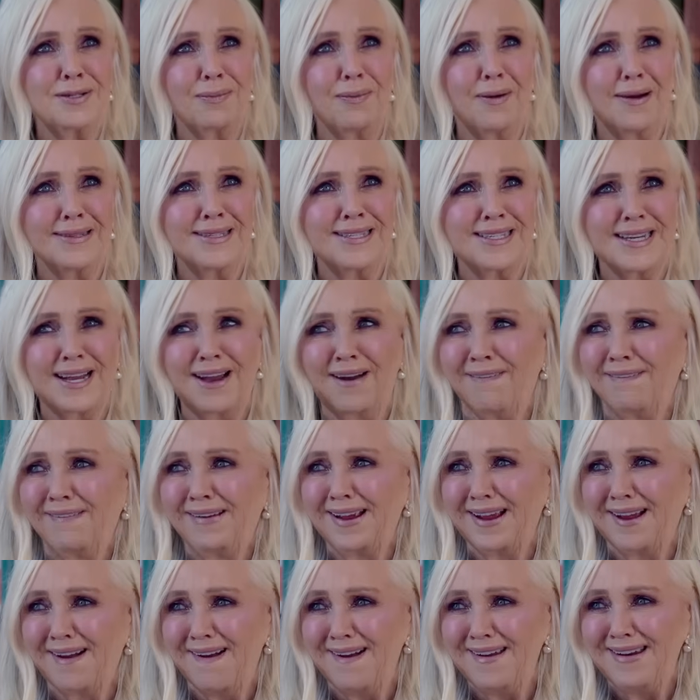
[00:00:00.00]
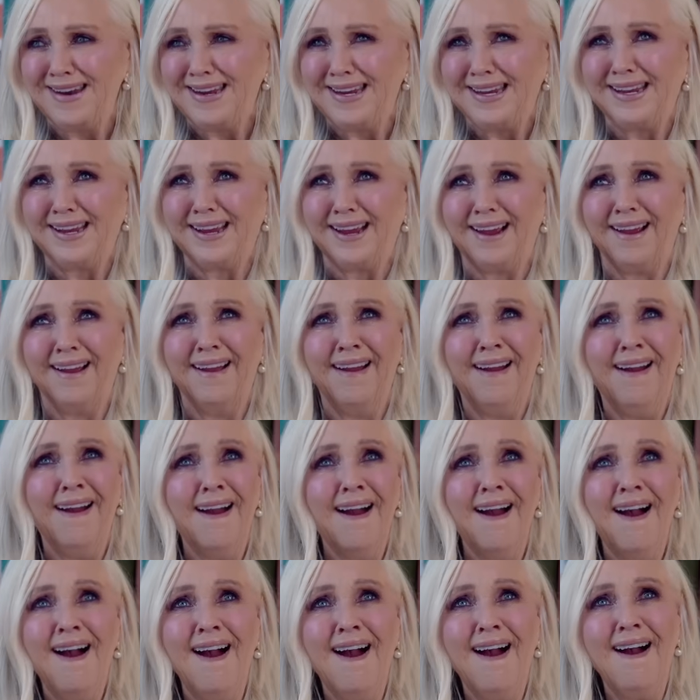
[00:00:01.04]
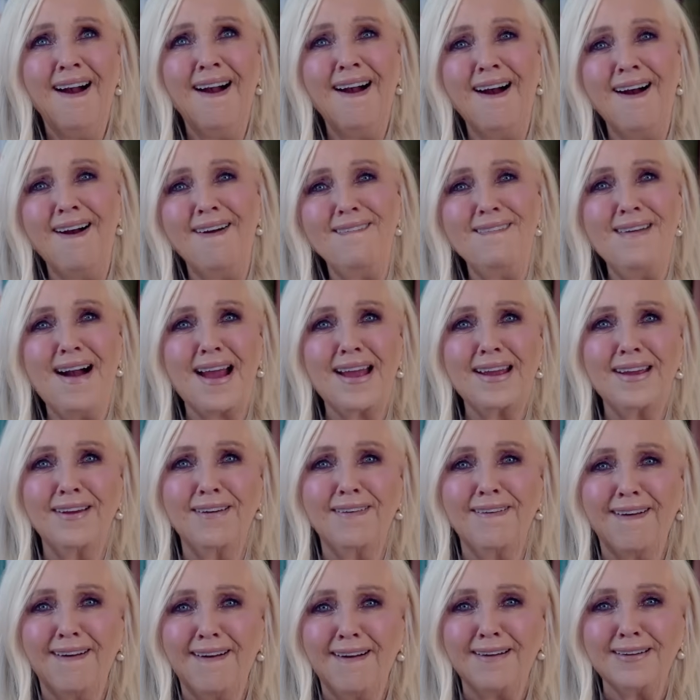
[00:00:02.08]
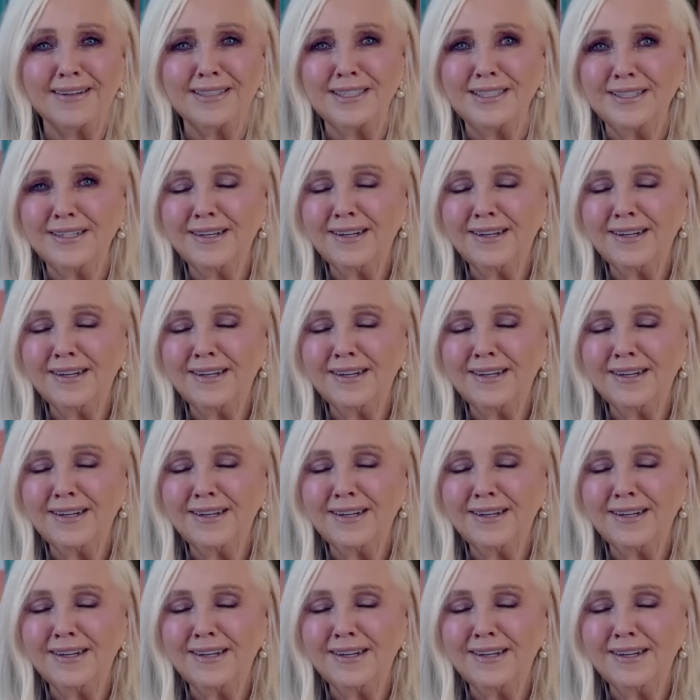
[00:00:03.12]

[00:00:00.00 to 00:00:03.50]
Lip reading: What's going on here? Oh my gosh.